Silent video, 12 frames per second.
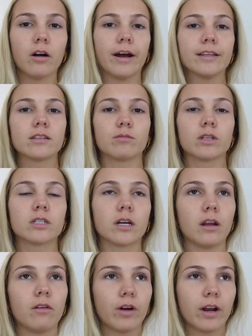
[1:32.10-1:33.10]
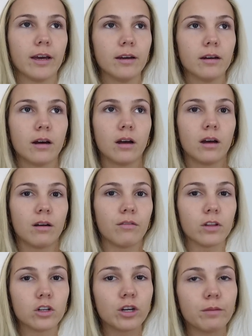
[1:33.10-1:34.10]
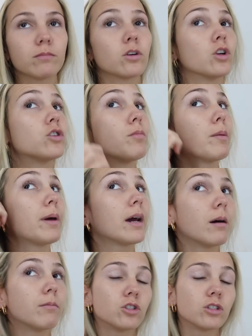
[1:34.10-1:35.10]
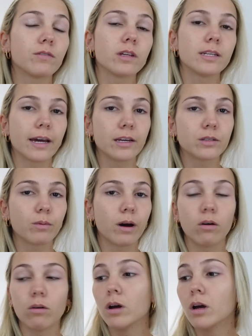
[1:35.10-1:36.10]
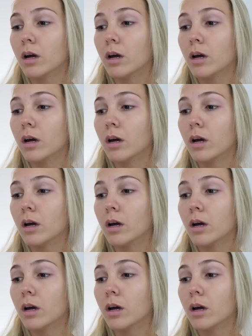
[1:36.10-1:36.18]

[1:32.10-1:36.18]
All right, so I'm gonna start getting ready for the gym. I'm gonna do my makeup just for the day as well.